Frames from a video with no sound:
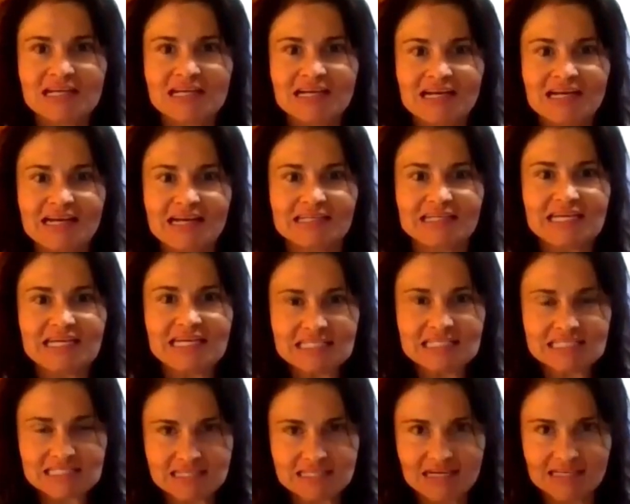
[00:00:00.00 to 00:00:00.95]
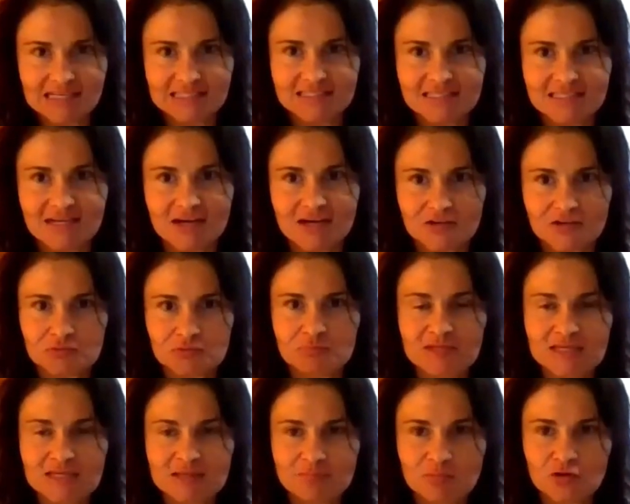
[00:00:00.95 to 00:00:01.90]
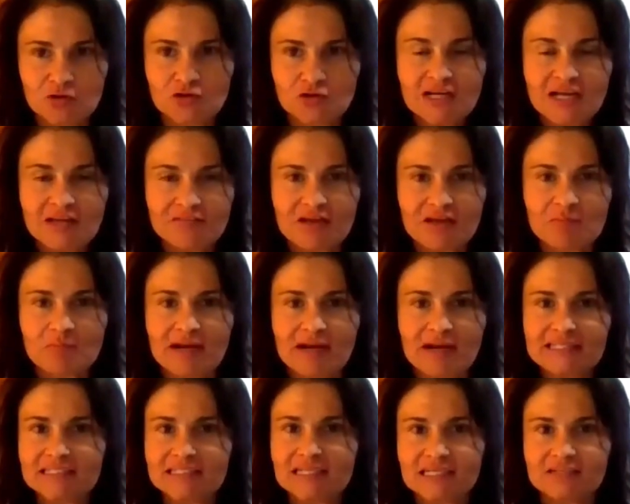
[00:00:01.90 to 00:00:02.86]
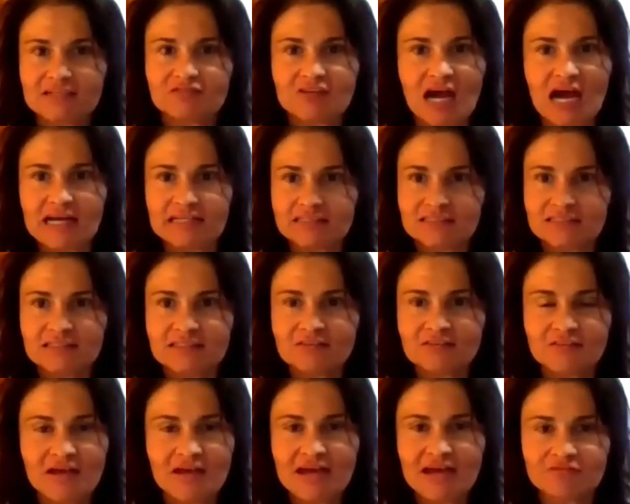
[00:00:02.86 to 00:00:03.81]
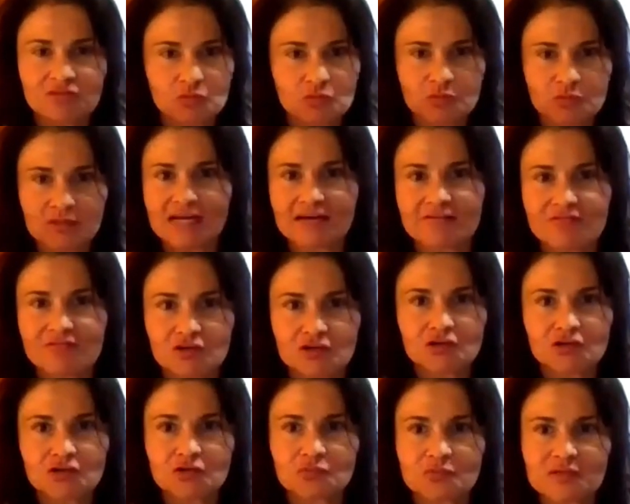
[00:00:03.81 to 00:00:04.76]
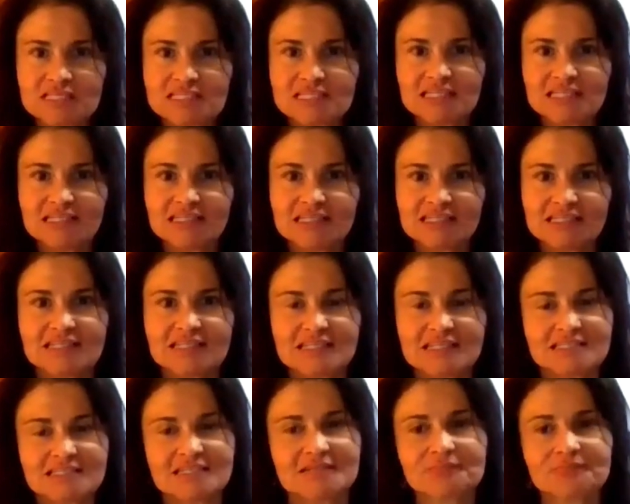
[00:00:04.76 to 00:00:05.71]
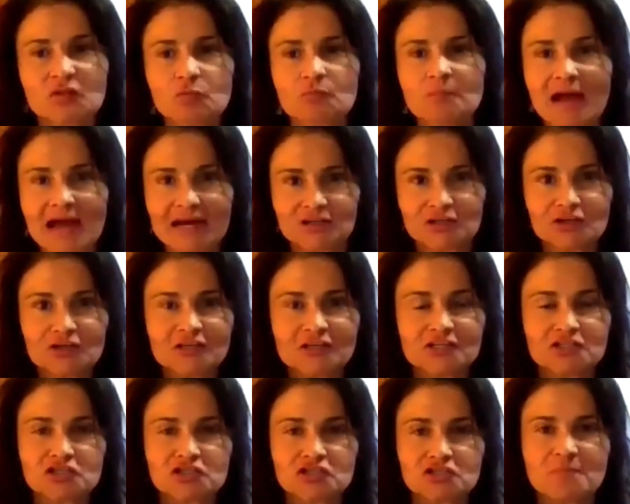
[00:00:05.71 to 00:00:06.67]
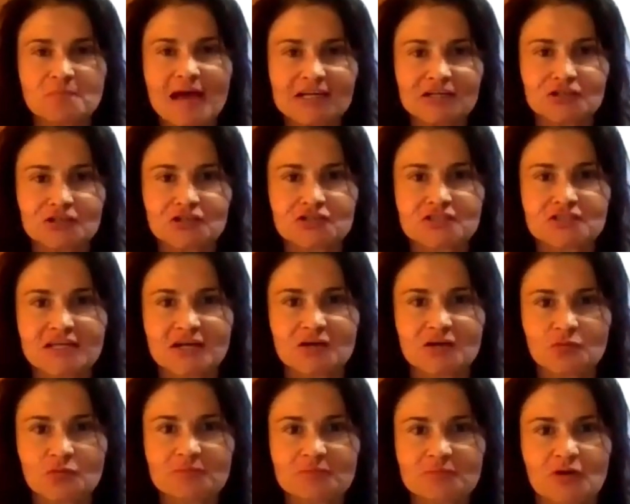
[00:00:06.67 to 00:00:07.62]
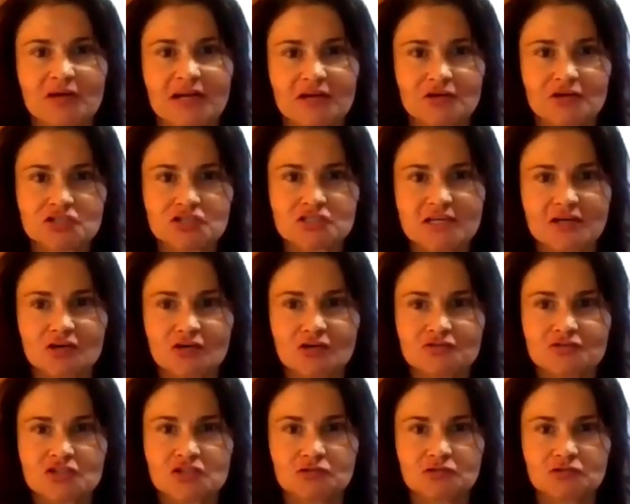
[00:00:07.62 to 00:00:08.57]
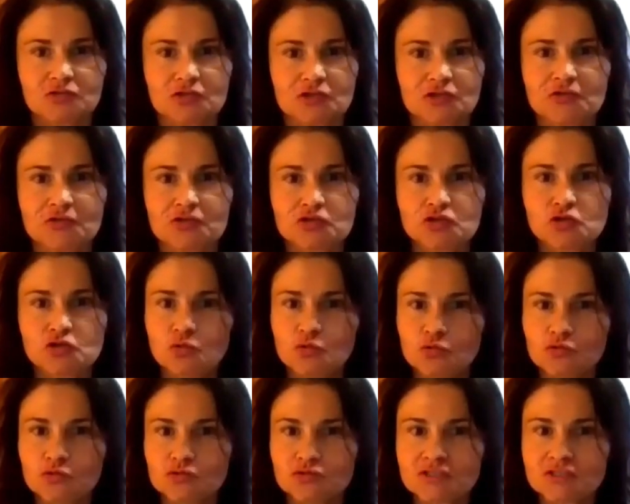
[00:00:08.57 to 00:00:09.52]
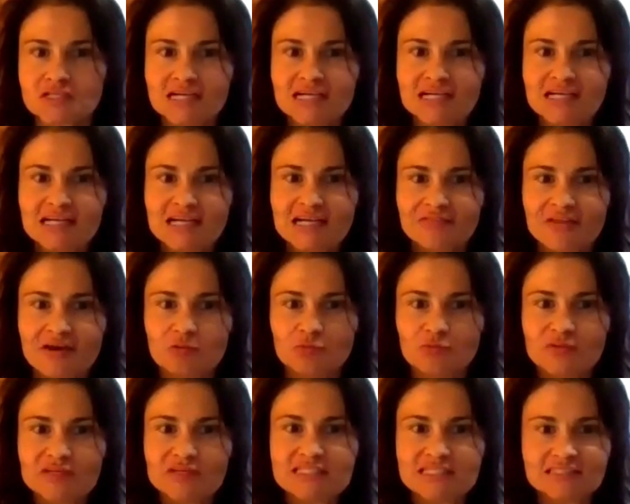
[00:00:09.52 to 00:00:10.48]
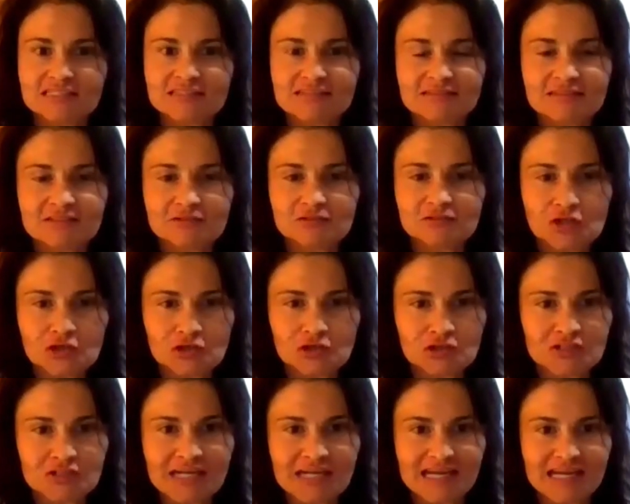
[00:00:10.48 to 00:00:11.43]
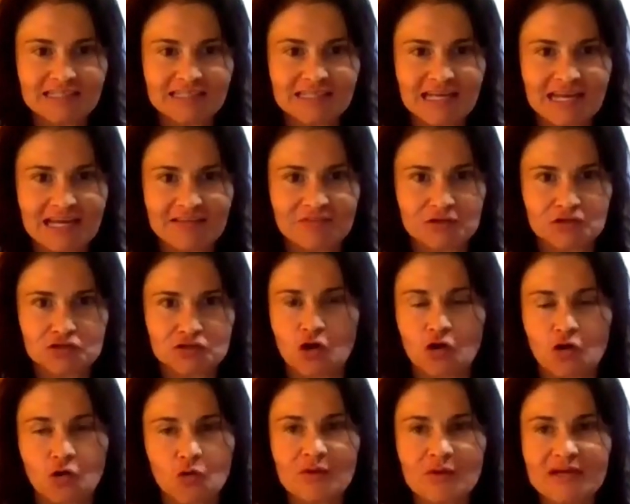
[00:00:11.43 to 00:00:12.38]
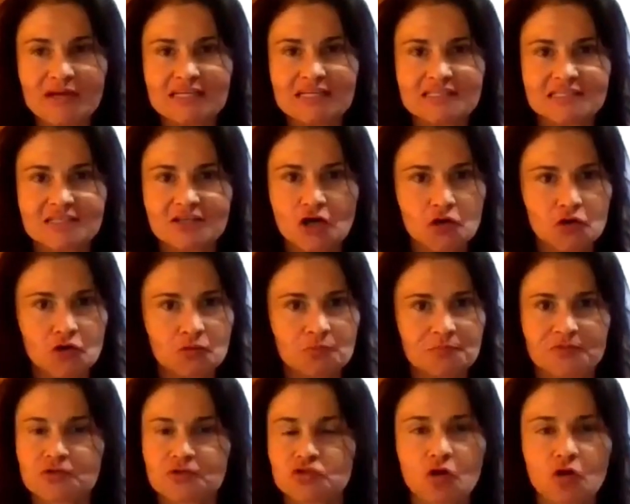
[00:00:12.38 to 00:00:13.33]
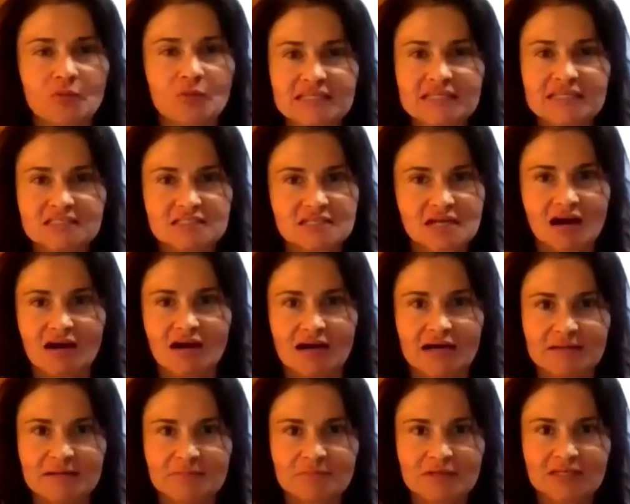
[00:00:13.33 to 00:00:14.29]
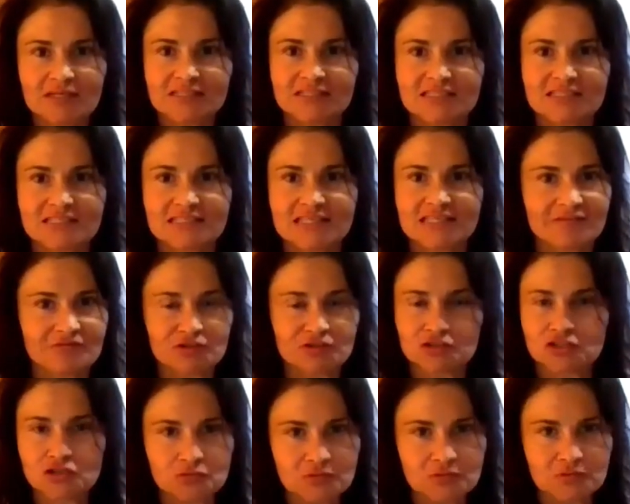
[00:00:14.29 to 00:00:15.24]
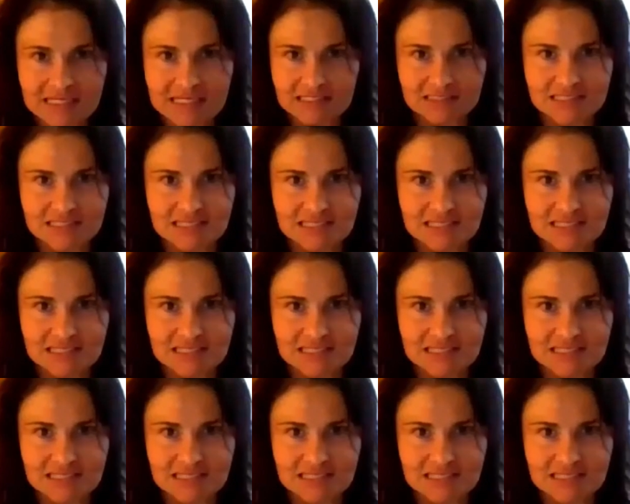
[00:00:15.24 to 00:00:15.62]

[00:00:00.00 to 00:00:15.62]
and insight to other people that might not have gotten that for whatever reason. It doesn't matter. It just matters that we bring ourselves to learn the tools that we didn't learn. And there's always hope. There's always time. It's never too late.